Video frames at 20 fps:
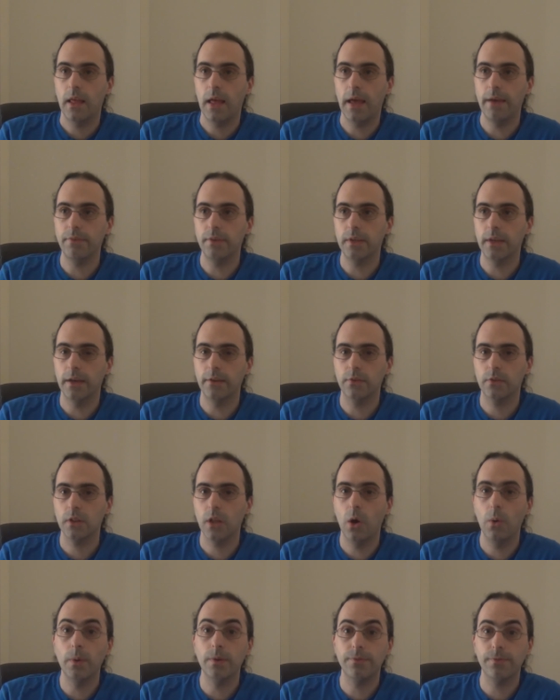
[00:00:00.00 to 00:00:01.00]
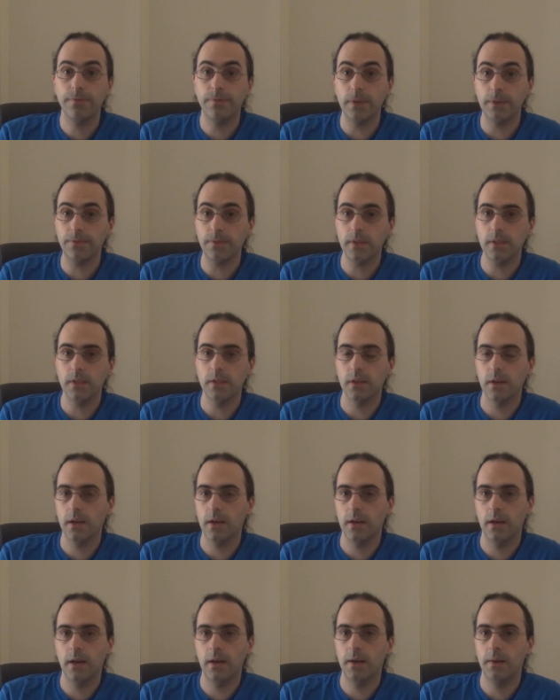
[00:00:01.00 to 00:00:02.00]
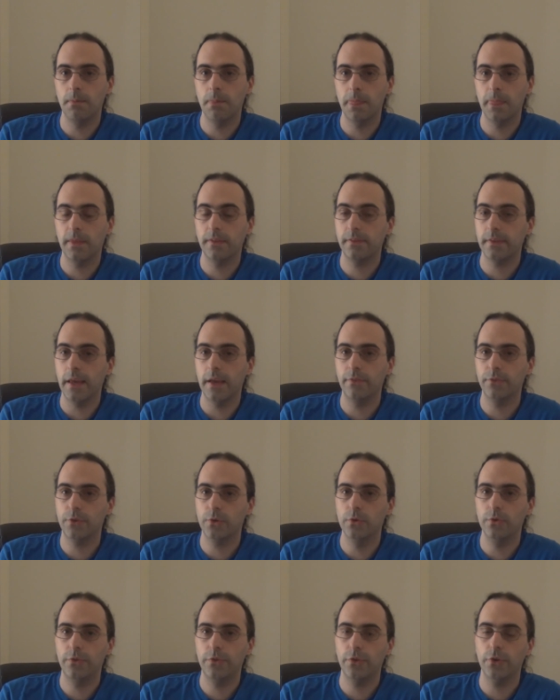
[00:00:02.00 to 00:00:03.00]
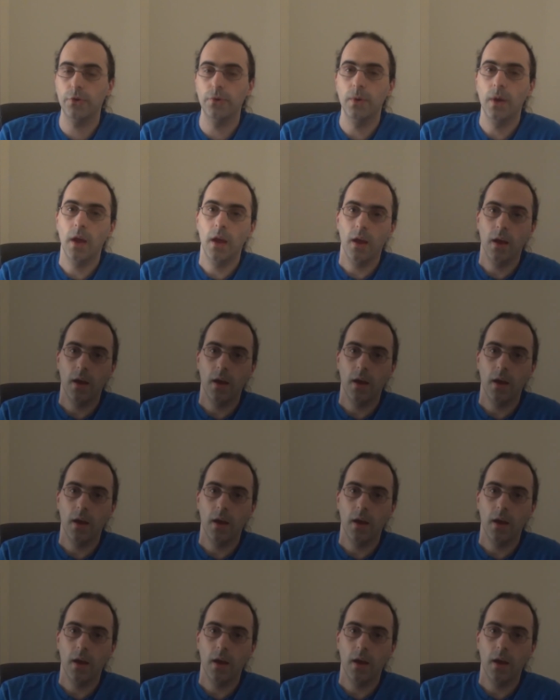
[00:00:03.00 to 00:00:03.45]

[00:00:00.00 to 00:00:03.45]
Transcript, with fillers: having as low as 50 um, sounds good too.